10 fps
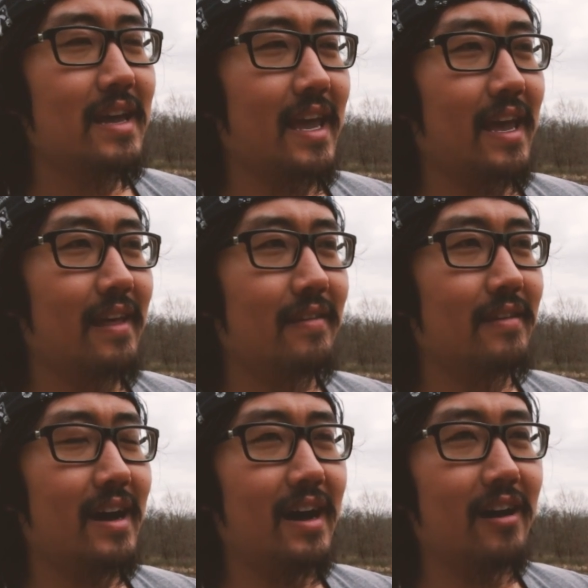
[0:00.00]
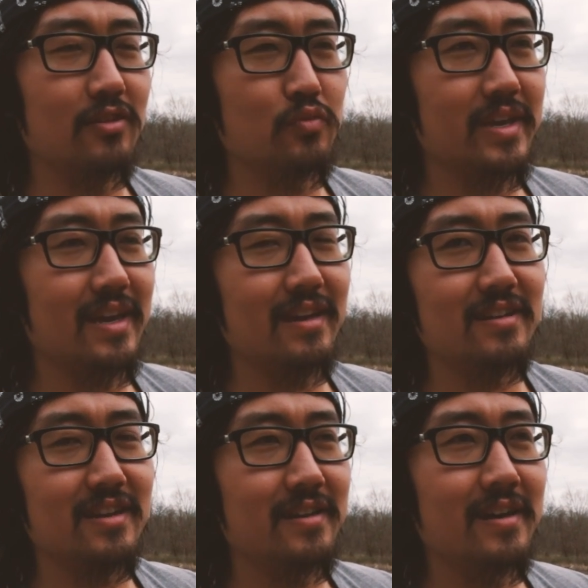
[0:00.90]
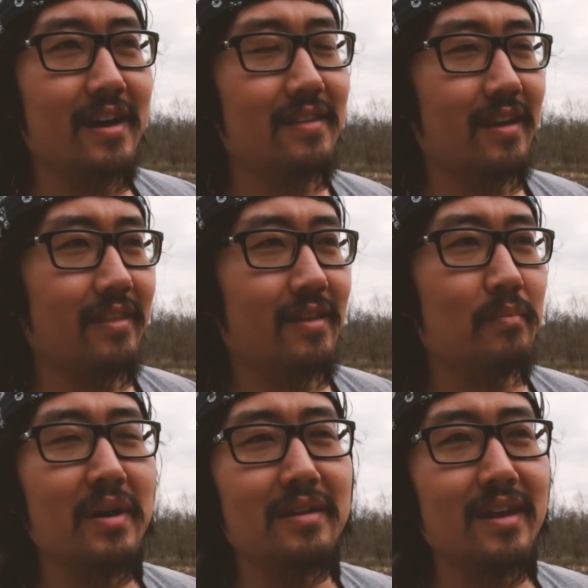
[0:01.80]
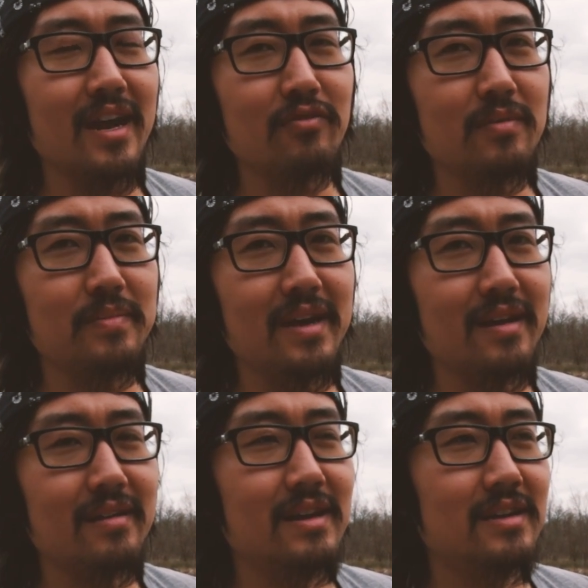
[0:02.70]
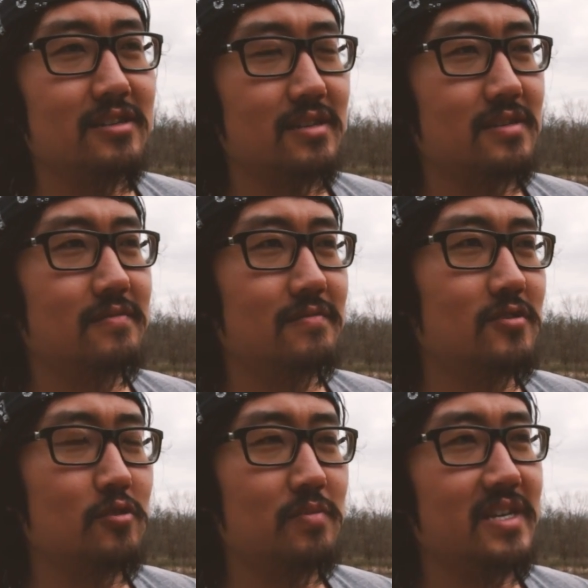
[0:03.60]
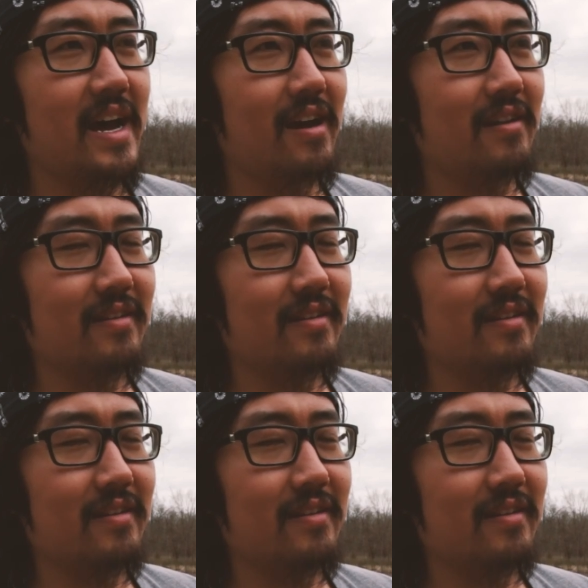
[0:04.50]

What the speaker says: and on the weekend and done nothing, and then Monday I would have been just super tired,